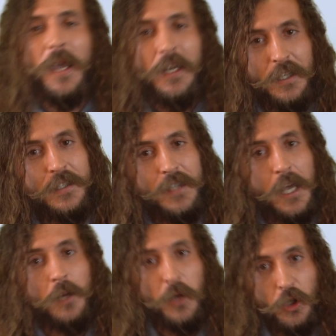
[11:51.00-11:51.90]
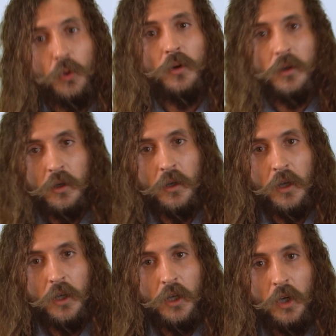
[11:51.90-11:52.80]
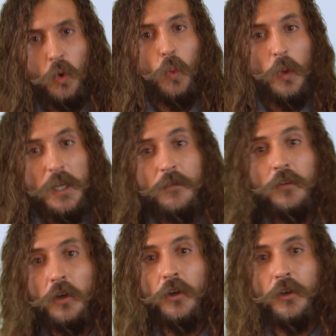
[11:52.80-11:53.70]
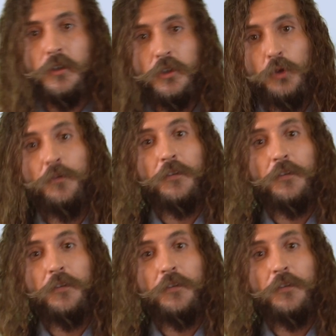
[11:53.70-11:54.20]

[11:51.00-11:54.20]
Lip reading: made its debut, we've learned to